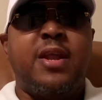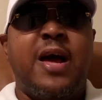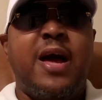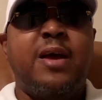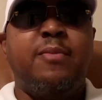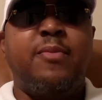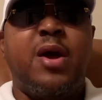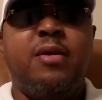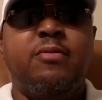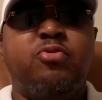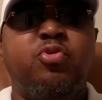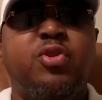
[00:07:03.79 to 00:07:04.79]
I
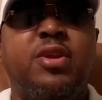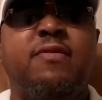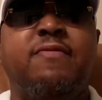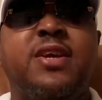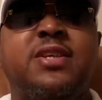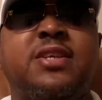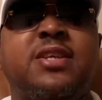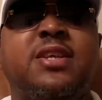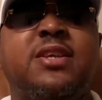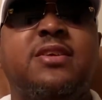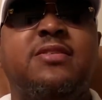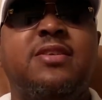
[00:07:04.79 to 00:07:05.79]
am truly invested in
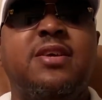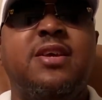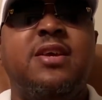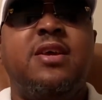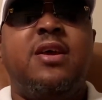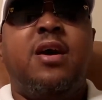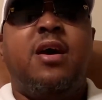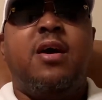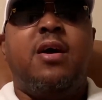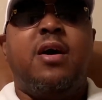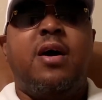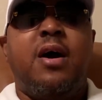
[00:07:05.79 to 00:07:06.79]
this.
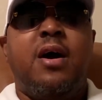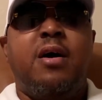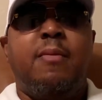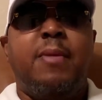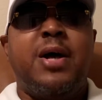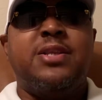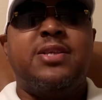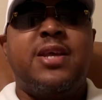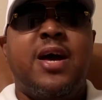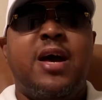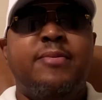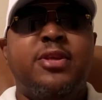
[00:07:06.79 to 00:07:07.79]
My
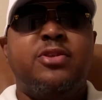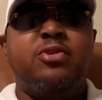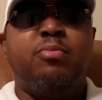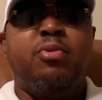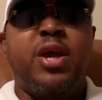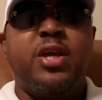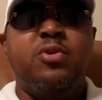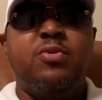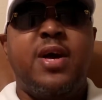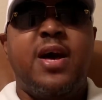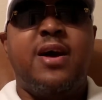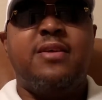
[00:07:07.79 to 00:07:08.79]
job is to bring you
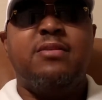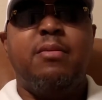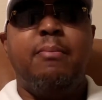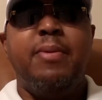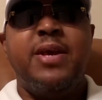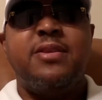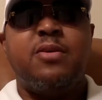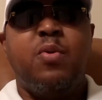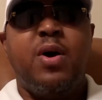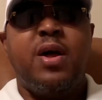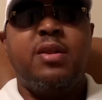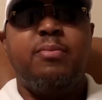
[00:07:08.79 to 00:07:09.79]
guys the best
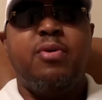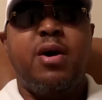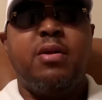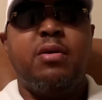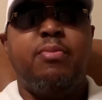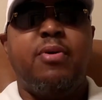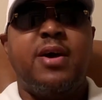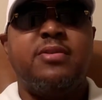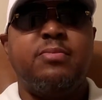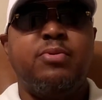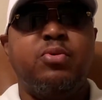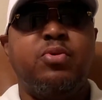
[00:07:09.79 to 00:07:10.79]
quality product
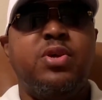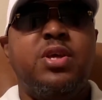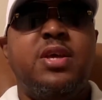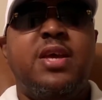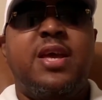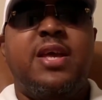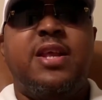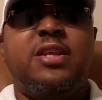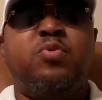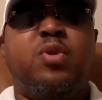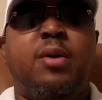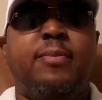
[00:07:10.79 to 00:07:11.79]
possible, and that's
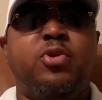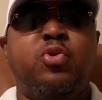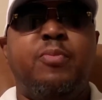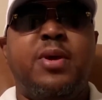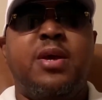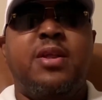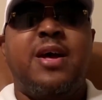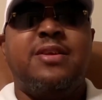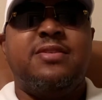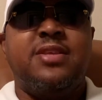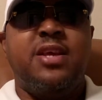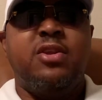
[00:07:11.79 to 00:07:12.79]
what I'm going to do, man. I
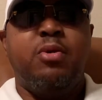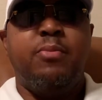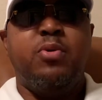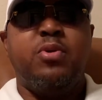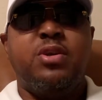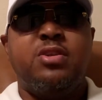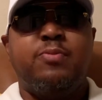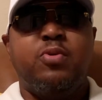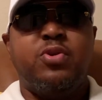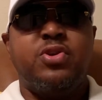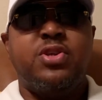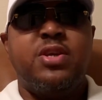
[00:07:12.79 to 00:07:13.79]
stand on Bodun
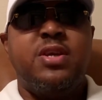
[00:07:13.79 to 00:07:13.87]
Sports.